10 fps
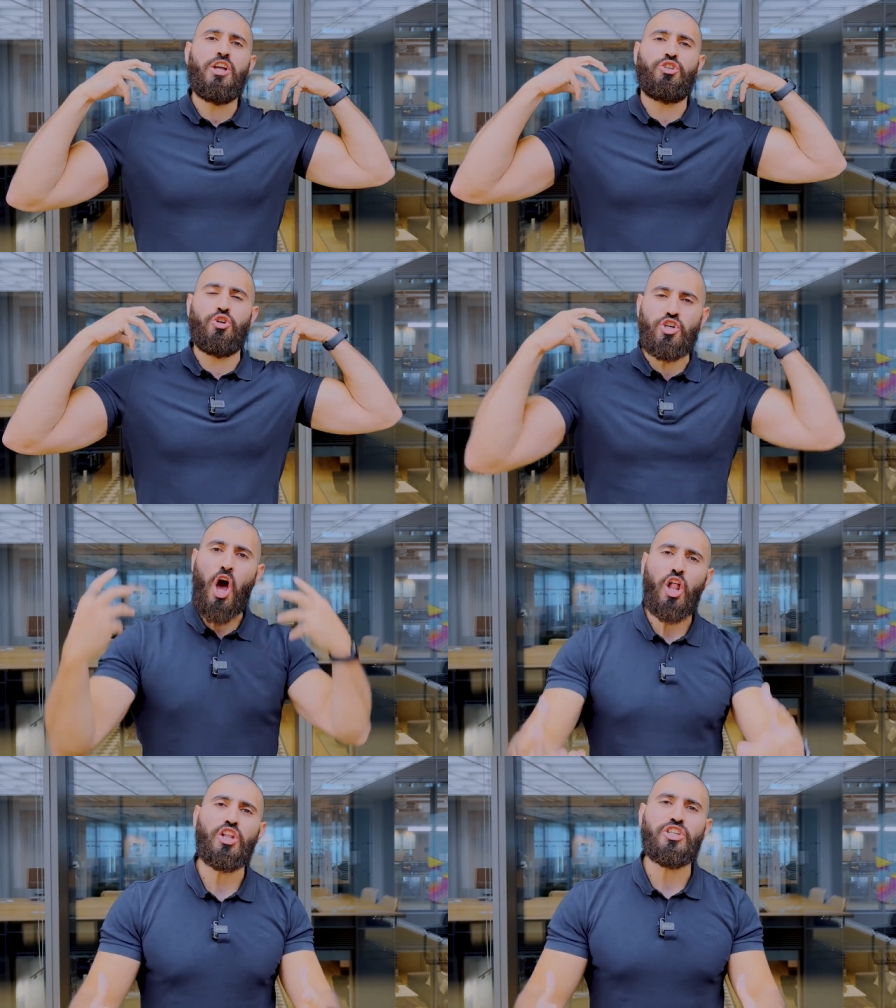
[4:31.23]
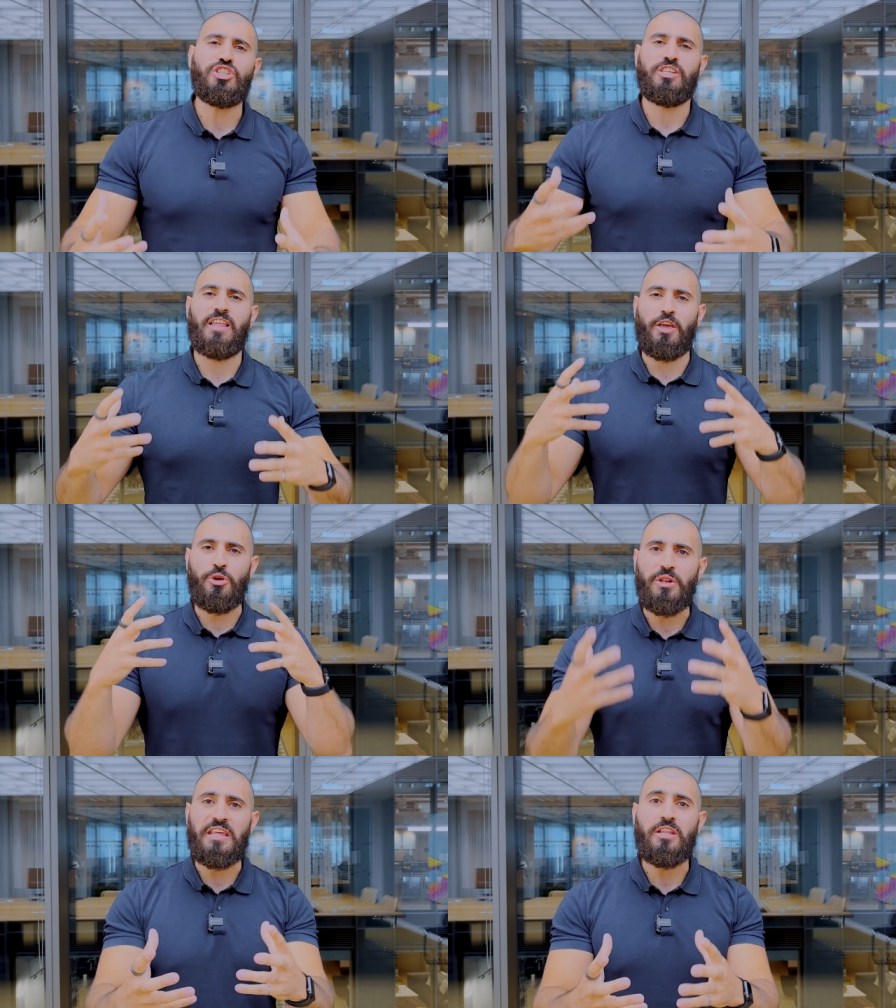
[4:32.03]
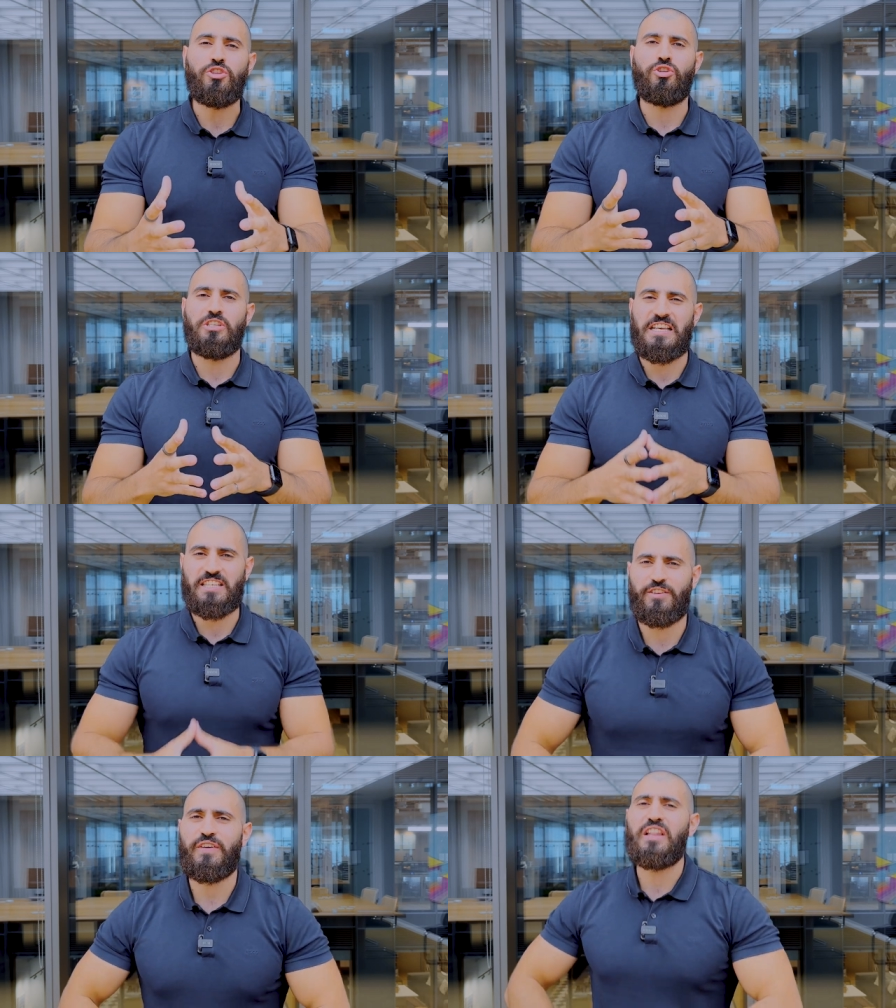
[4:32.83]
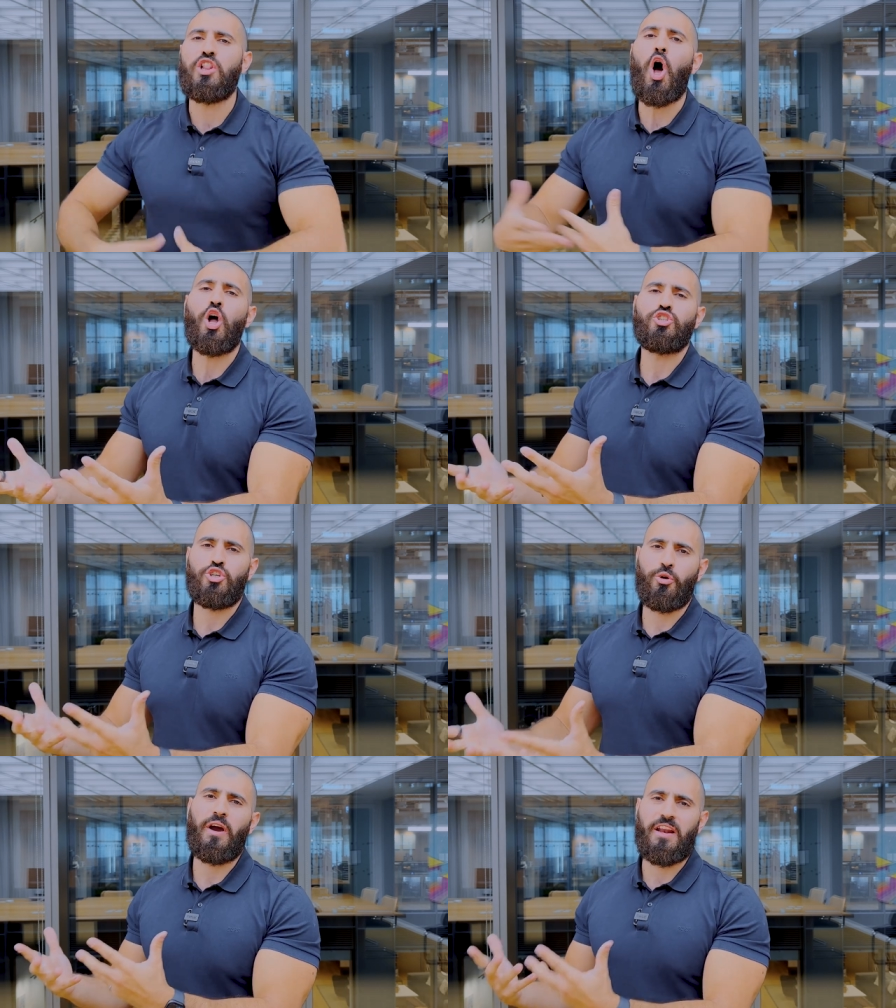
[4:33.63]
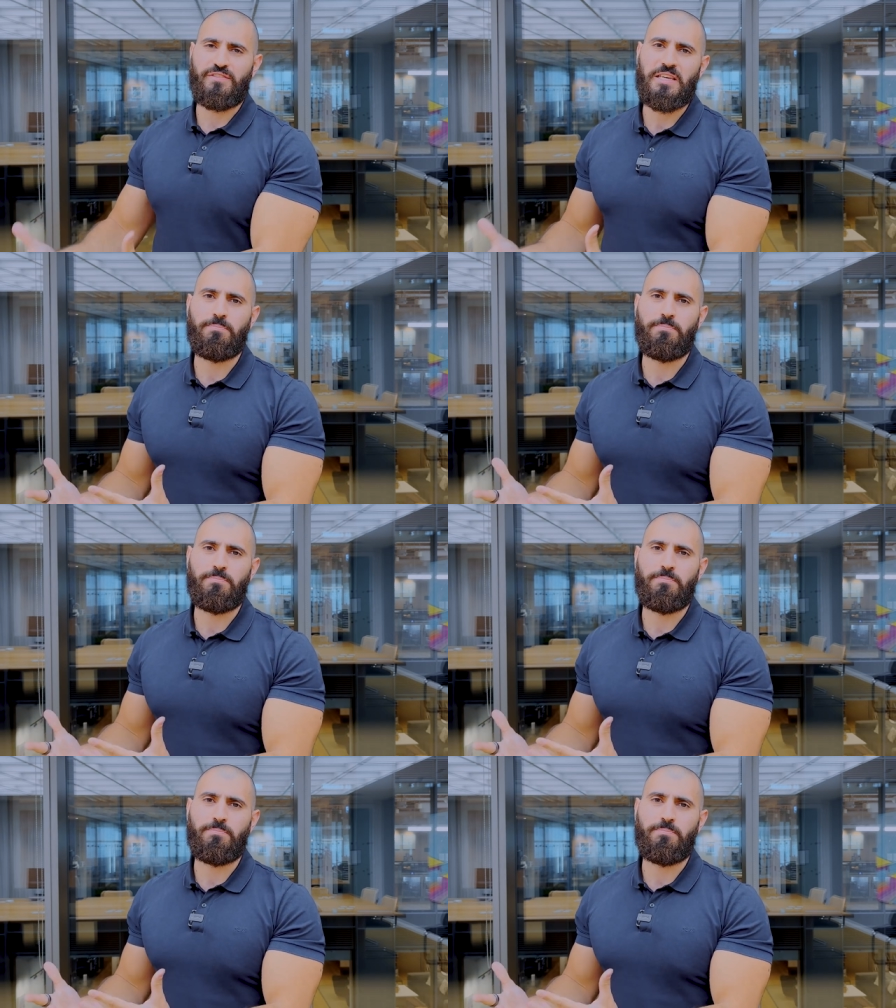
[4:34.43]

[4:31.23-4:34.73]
to knowledge that you need to successfully launch your NFT